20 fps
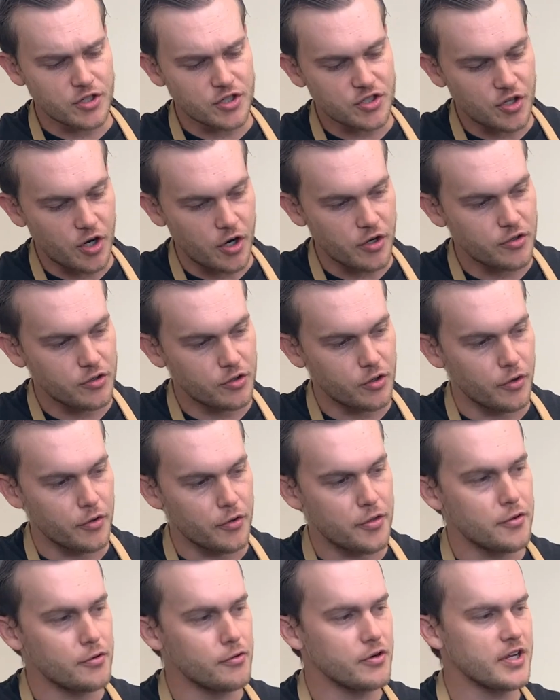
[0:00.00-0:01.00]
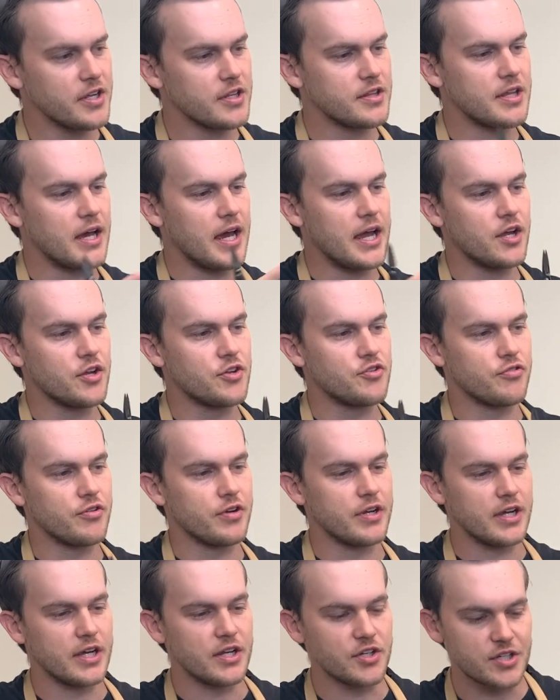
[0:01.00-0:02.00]
to start to go through the entire
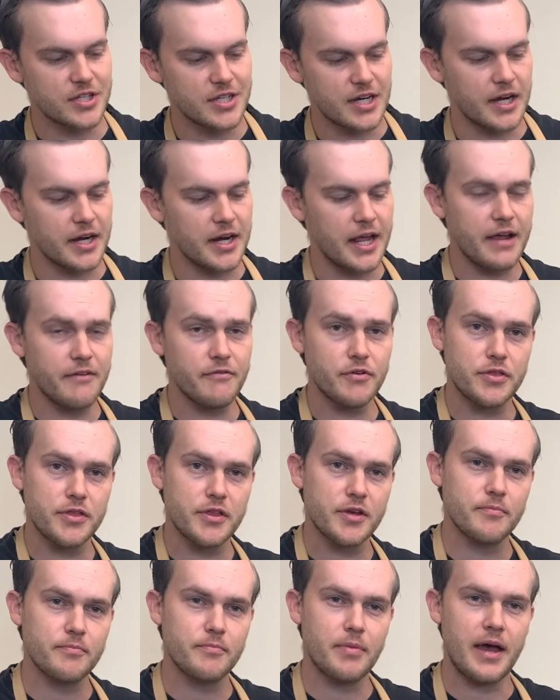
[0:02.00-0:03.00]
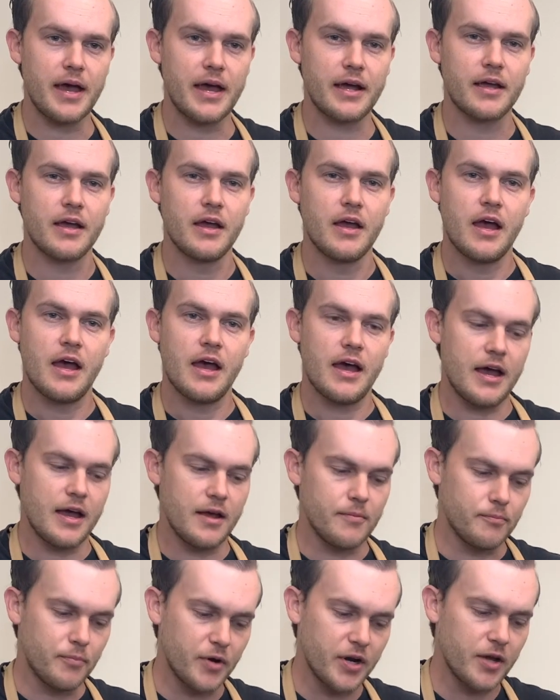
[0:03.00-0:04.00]
tree and just cut everything back
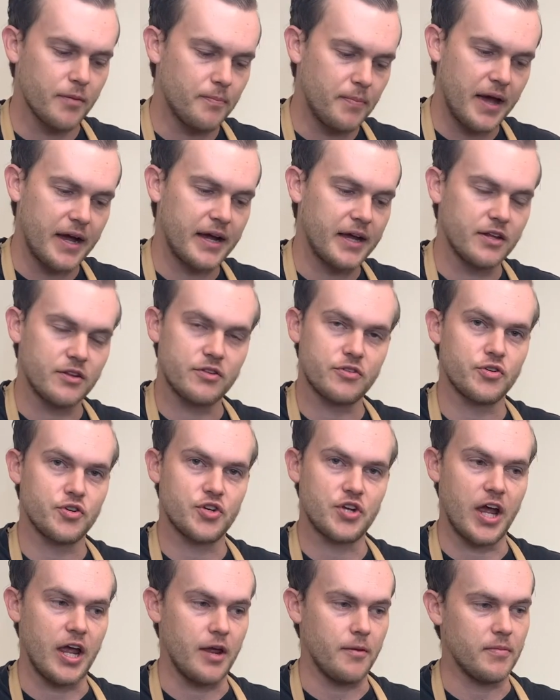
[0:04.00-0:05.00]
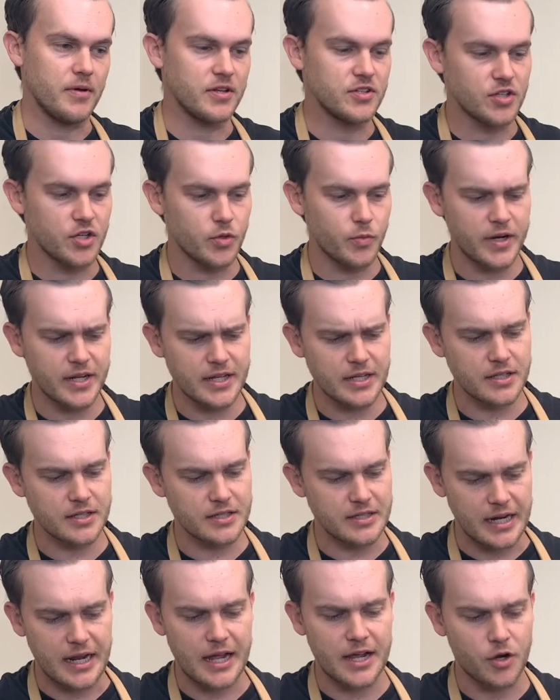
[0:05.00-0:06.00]
and bring it back into shape. And so the way
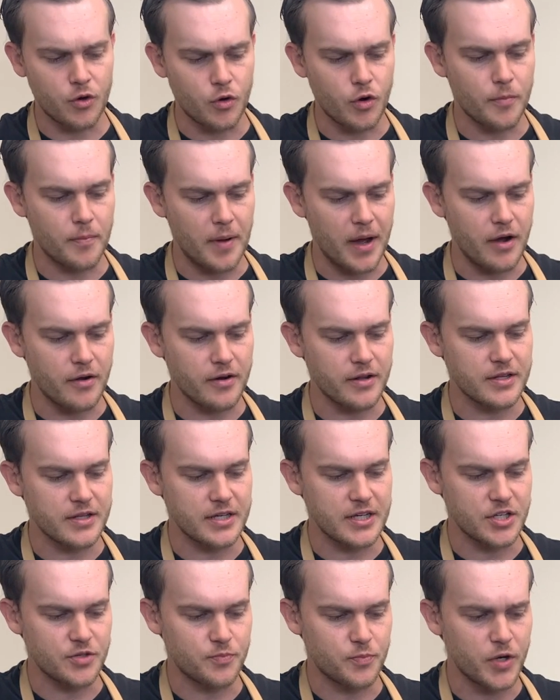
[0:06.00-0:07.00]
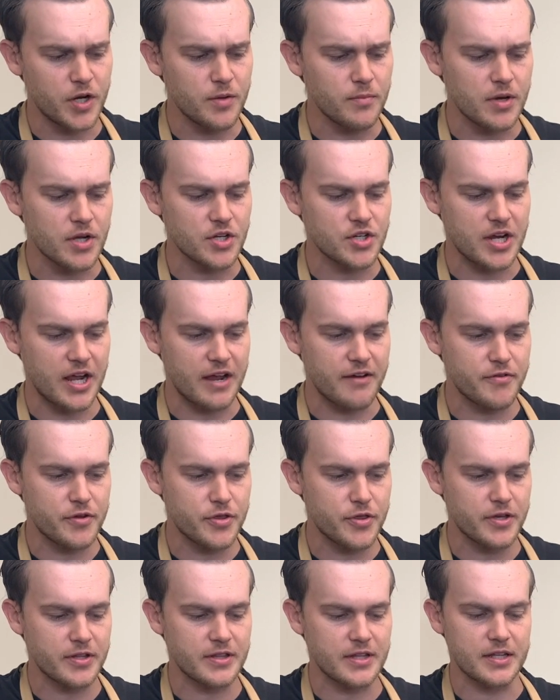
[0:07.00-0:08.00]
that I go about it is pretty much
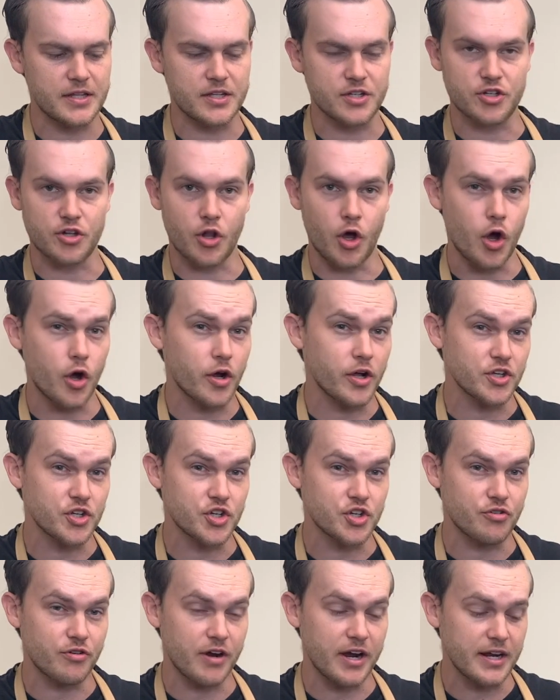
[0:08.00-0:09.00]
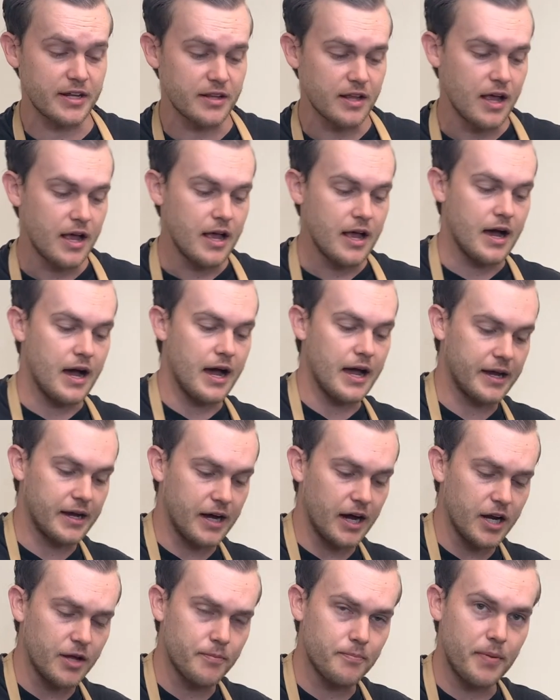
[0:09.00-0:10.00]
everything that is long and straight, I
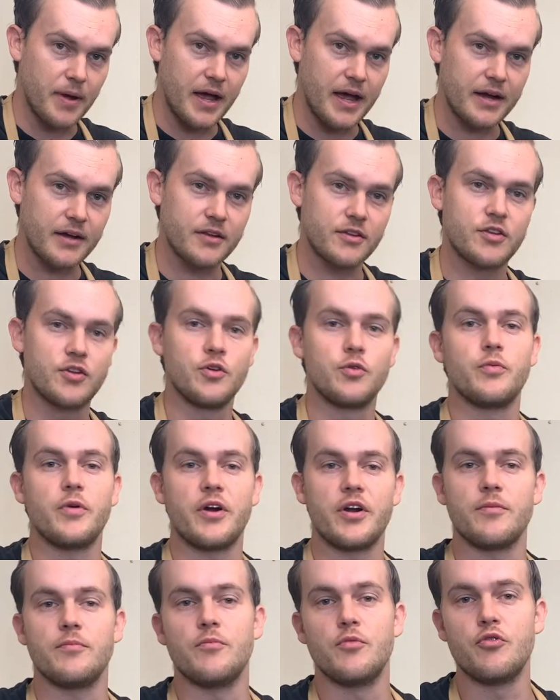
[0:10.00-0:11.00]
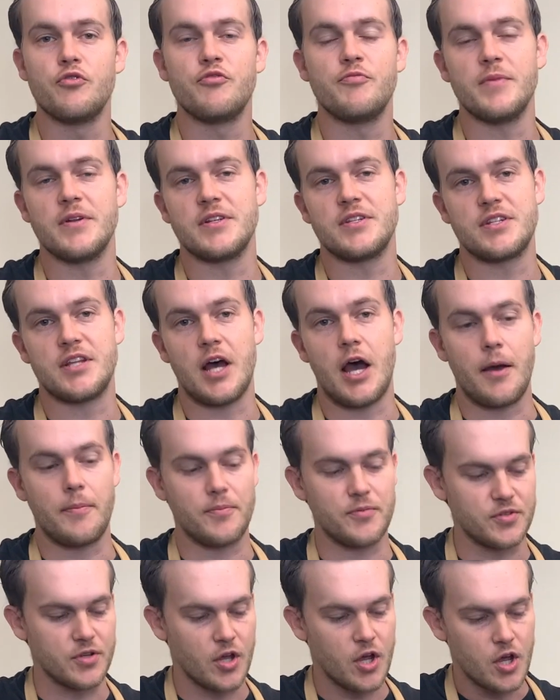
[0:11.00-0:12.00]
cut it back to where the movement
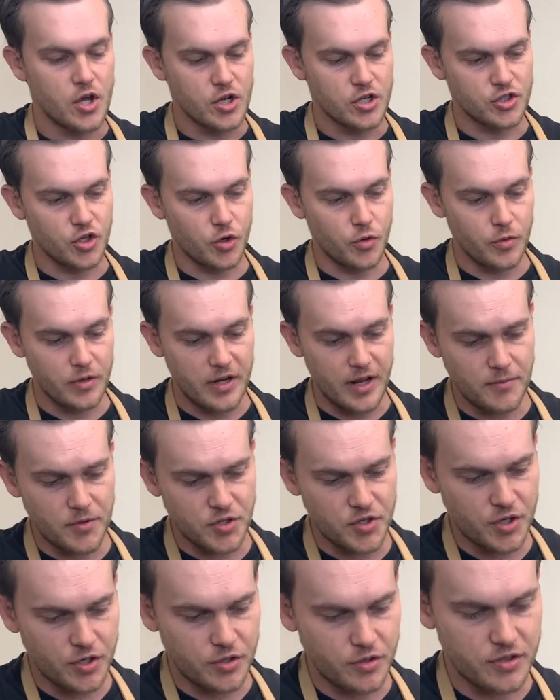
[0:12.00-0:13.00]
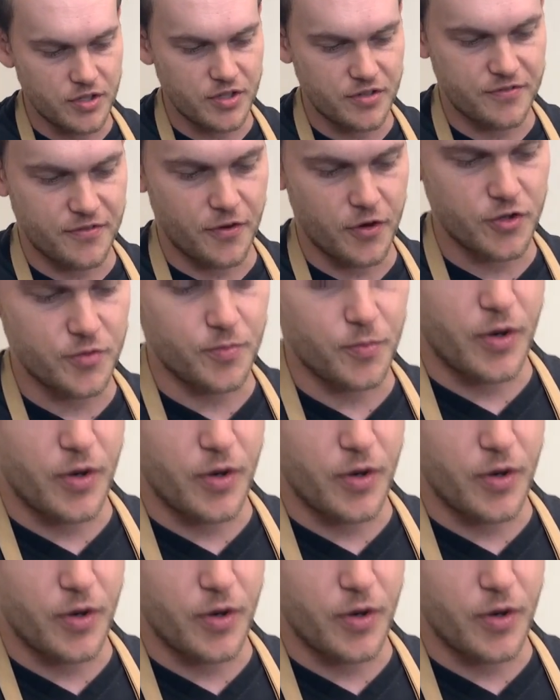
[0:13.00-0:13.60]
stops. So let me show you on this first